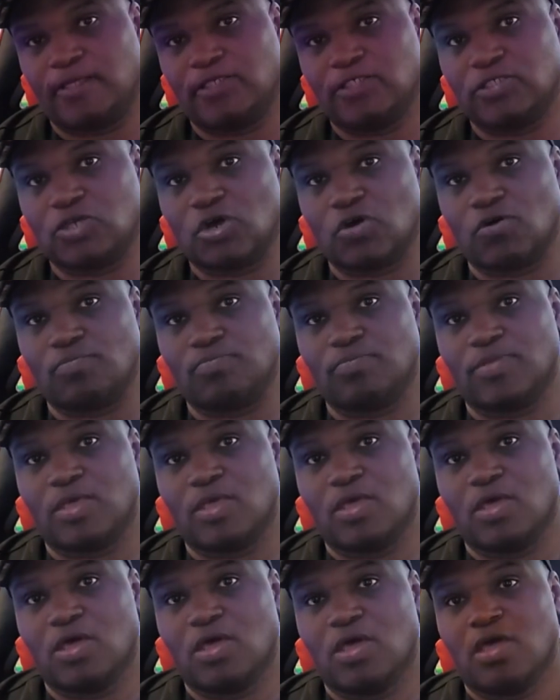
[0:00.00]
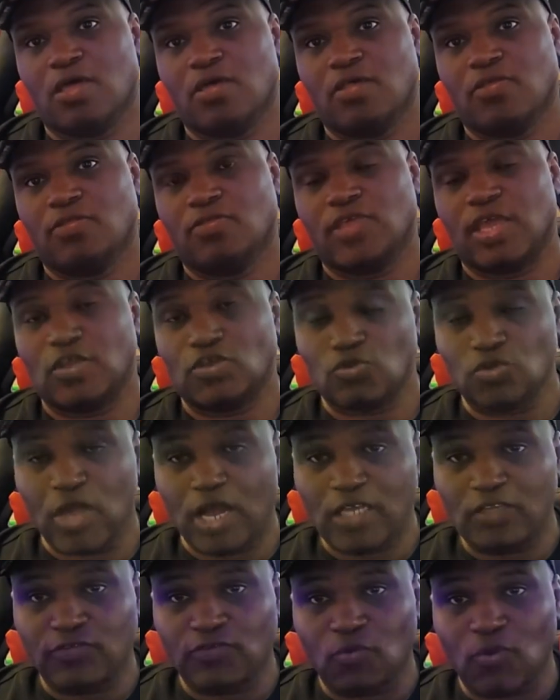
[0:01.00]
So thank you
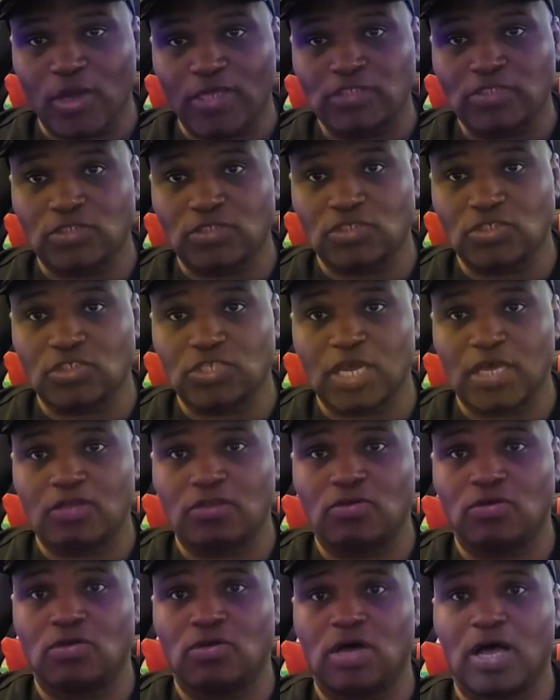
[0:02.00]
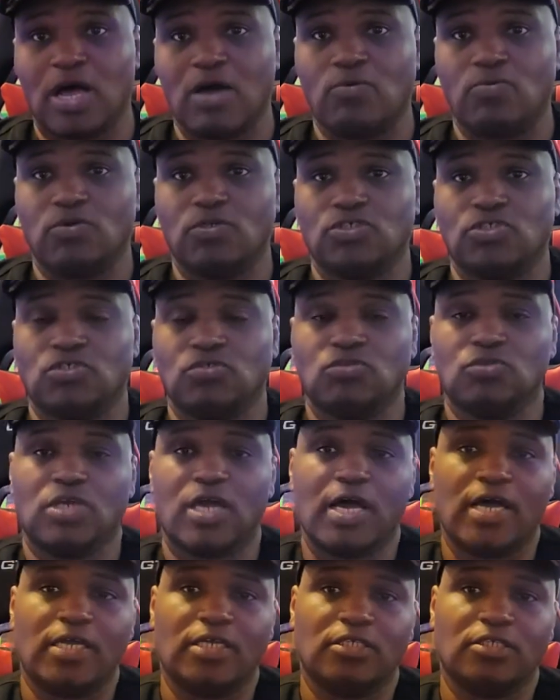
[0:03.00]
guys for watching this channel. I wish you
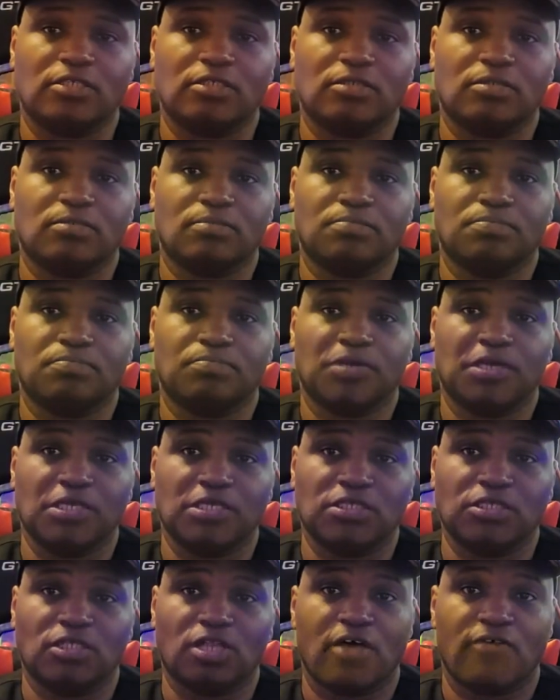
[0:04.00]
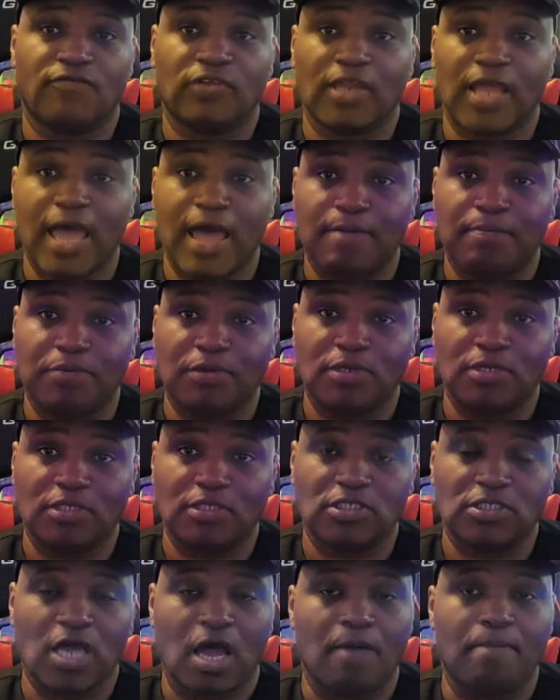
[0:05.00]
guys peace, love, and
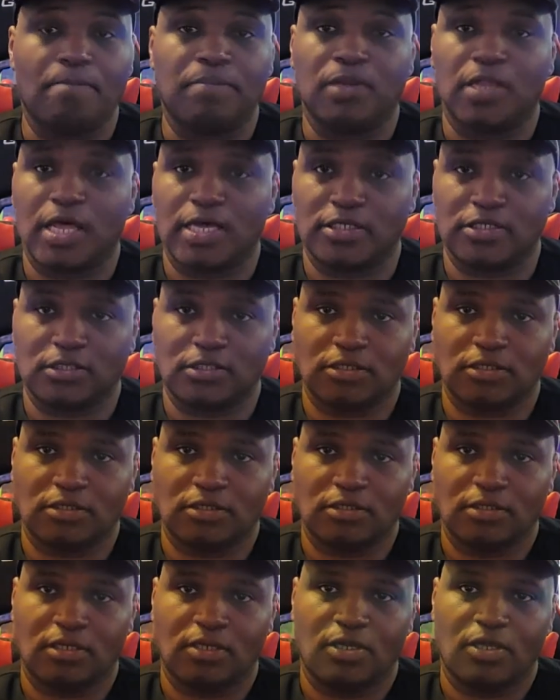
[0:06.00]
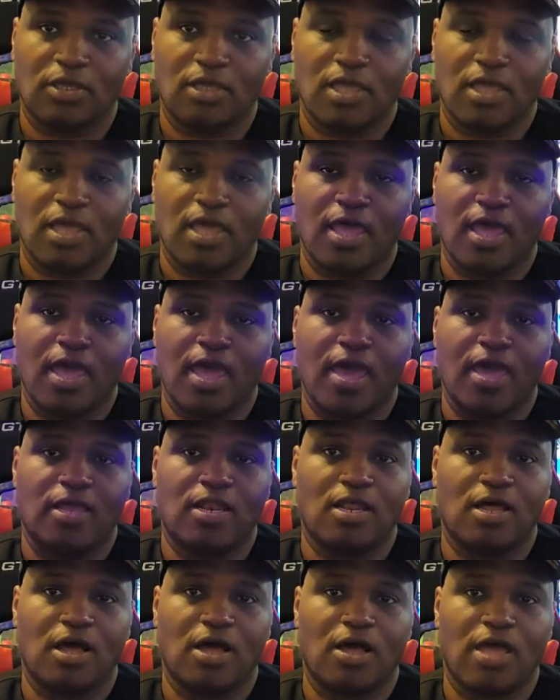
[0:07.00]
happiness. God bless.
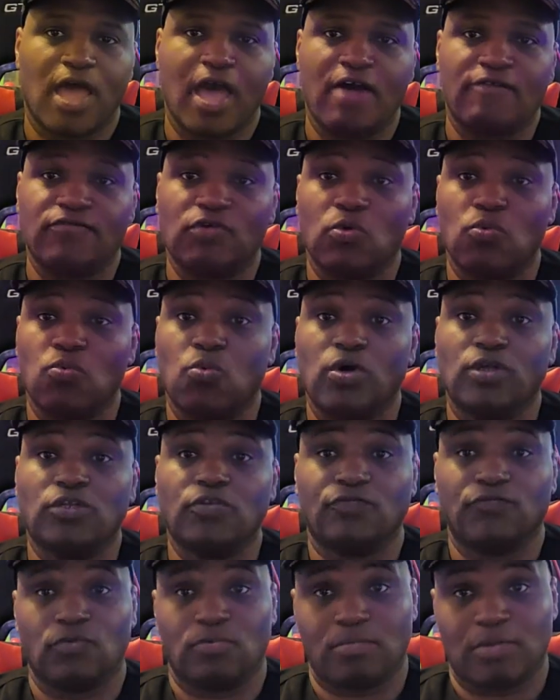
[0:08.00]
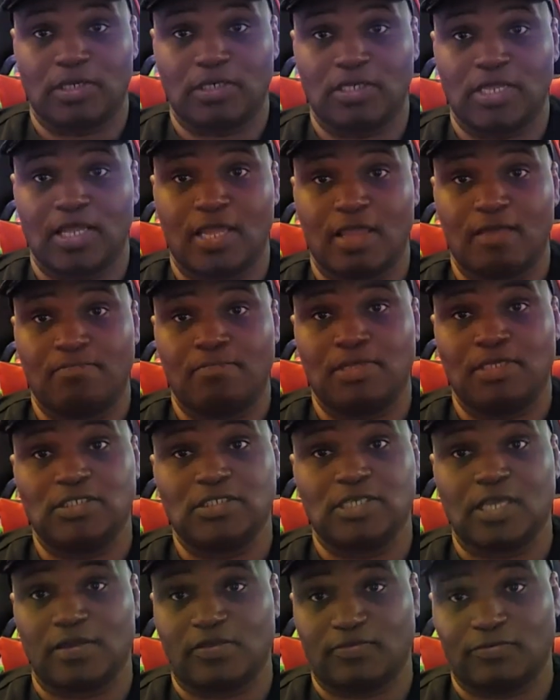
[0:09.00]
And have a wonderful Monday and be
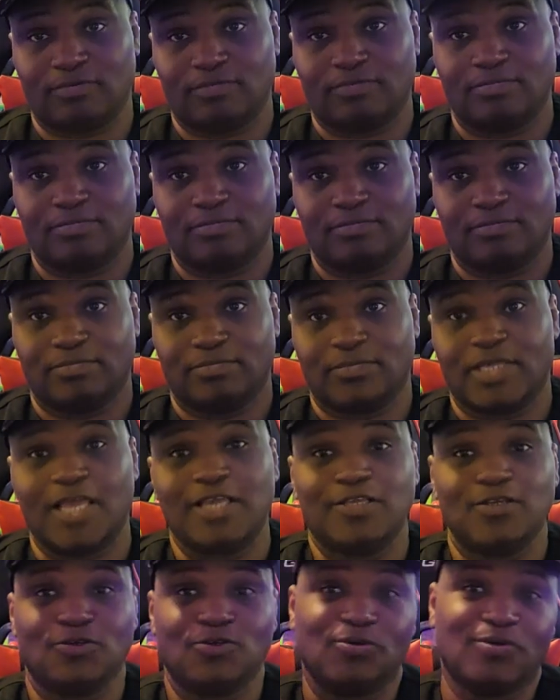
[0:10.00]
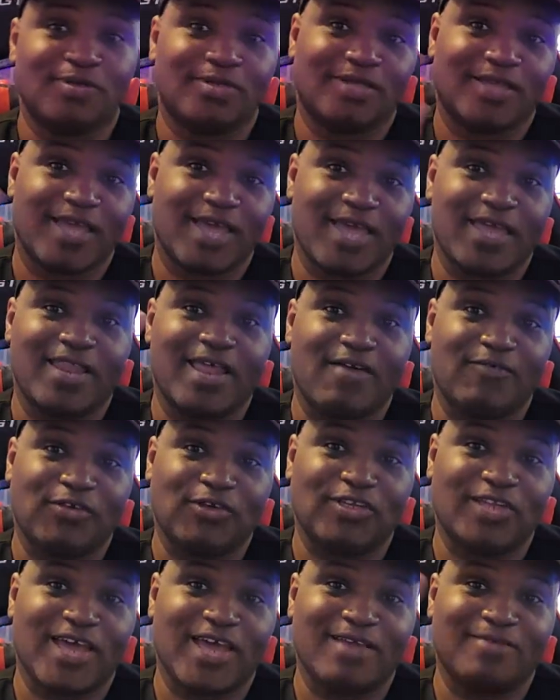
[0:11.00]
safe. Thank you and have a
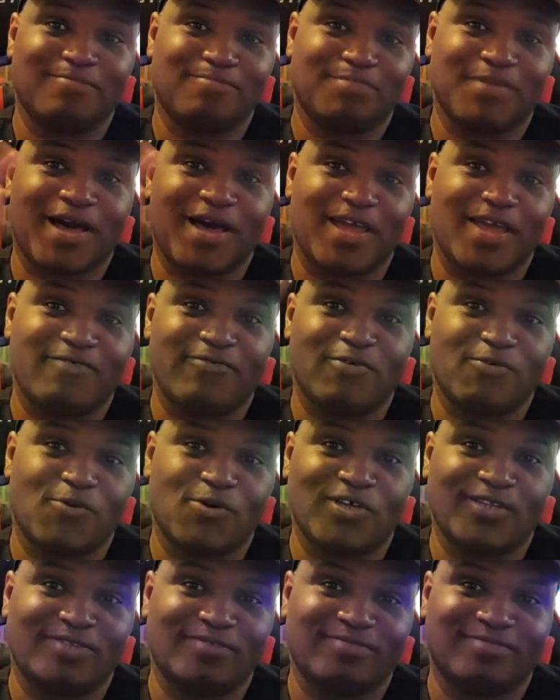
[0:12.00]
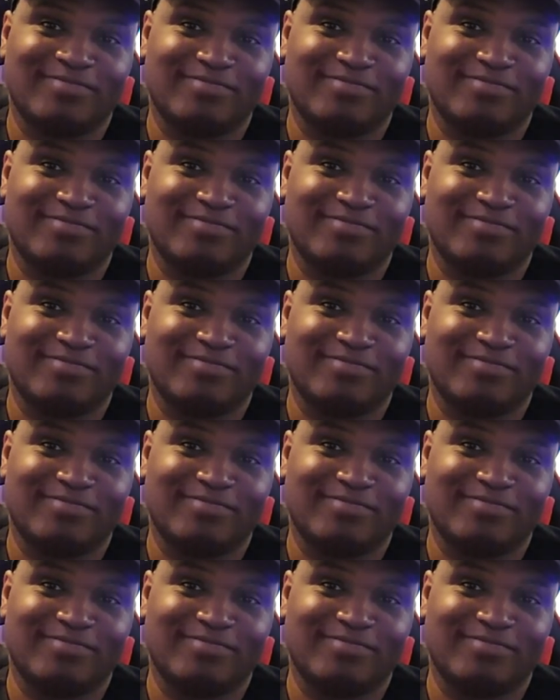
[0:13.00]
good night. Bye, everyone.